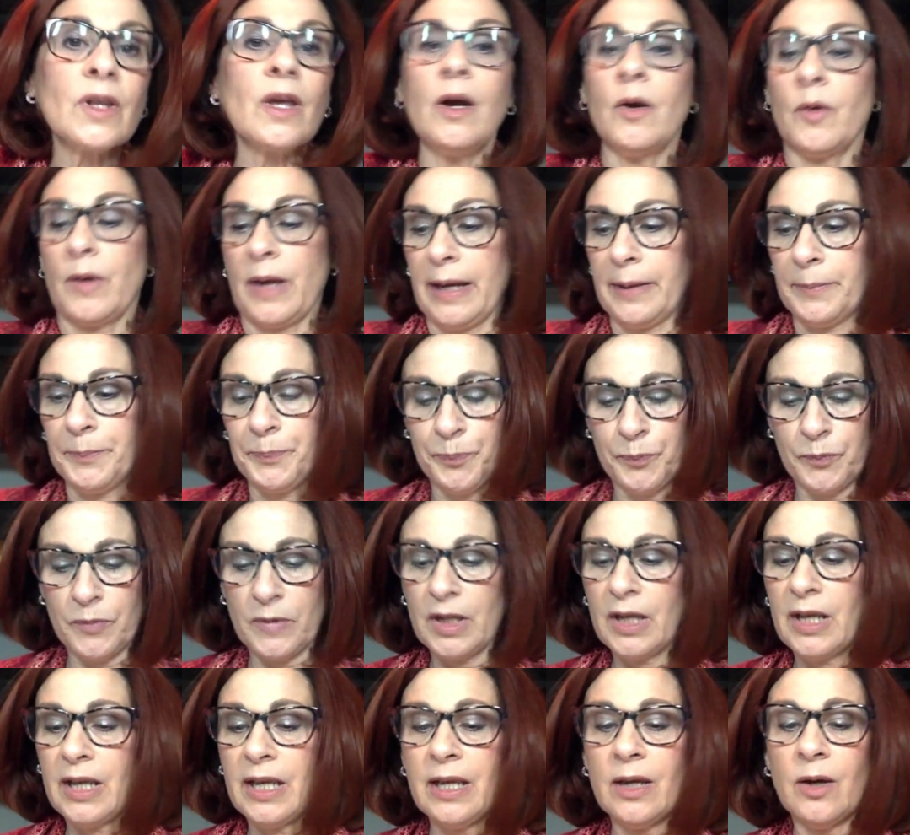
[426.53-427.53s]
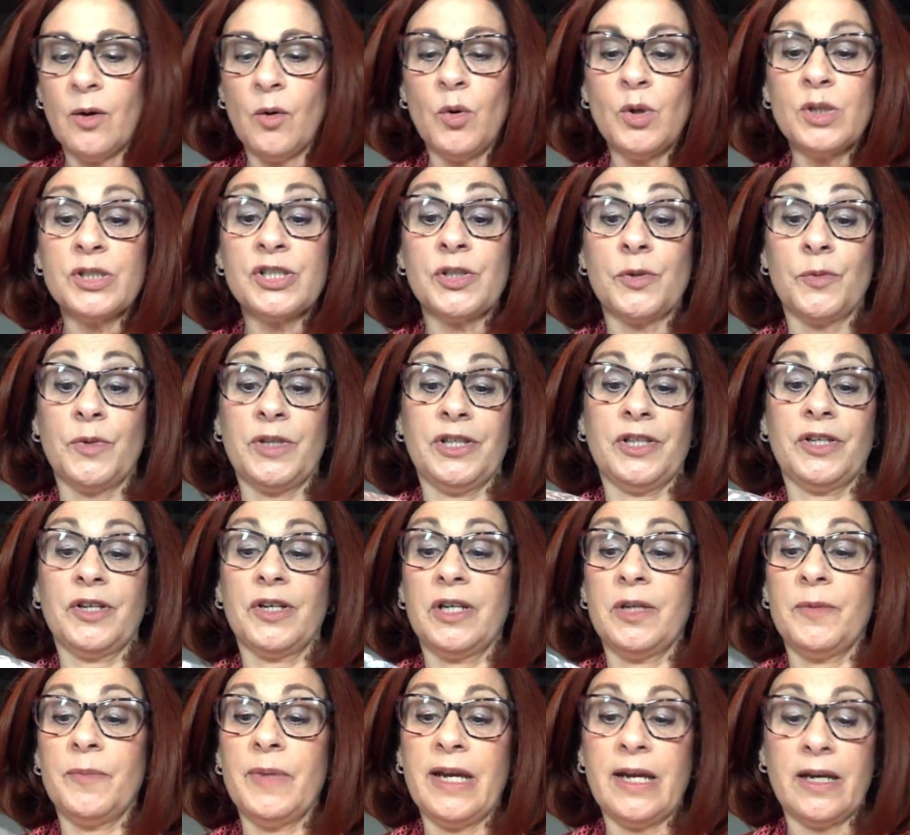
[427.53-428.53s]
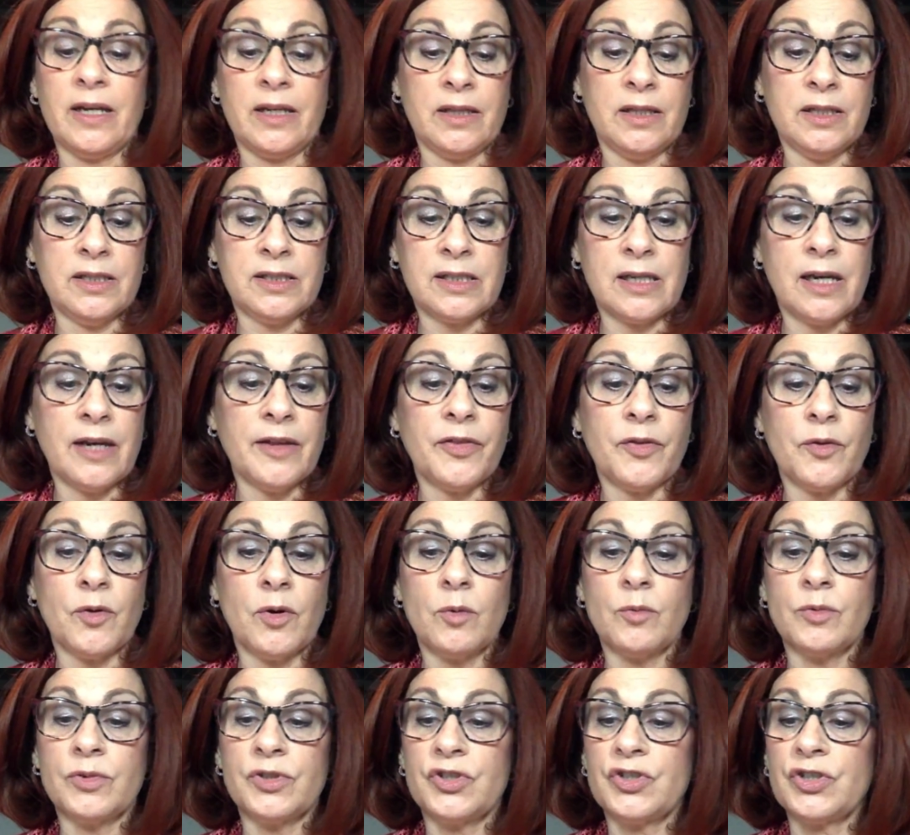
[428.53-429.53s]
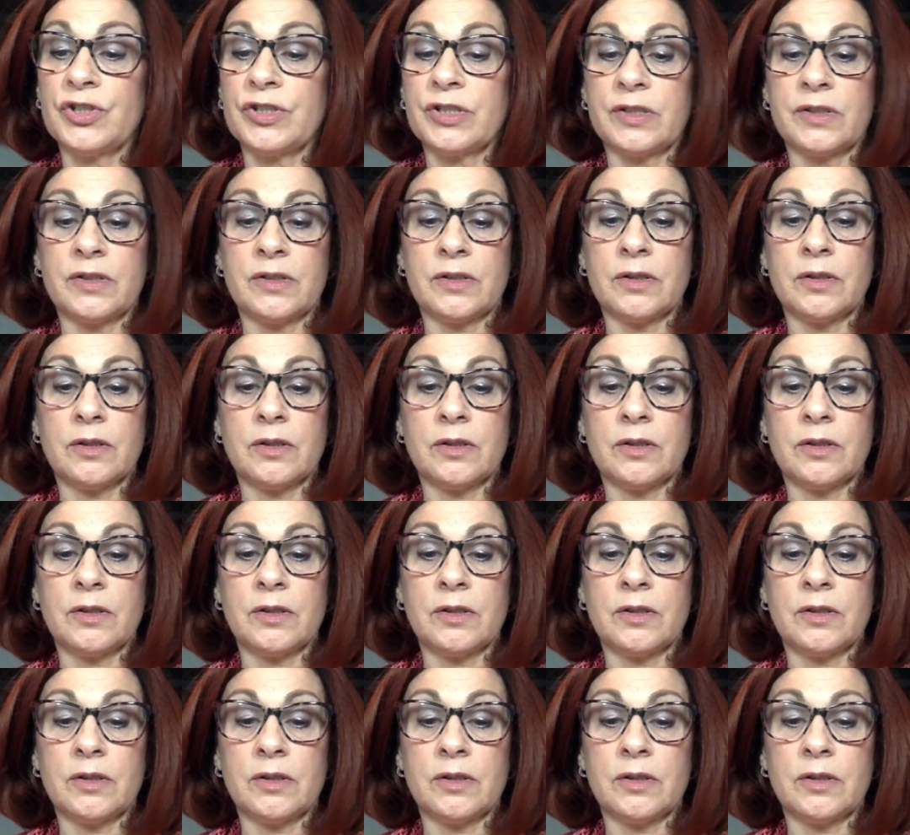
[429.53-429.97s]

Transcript: Okay. Also in the goodie bag, and this I thought was just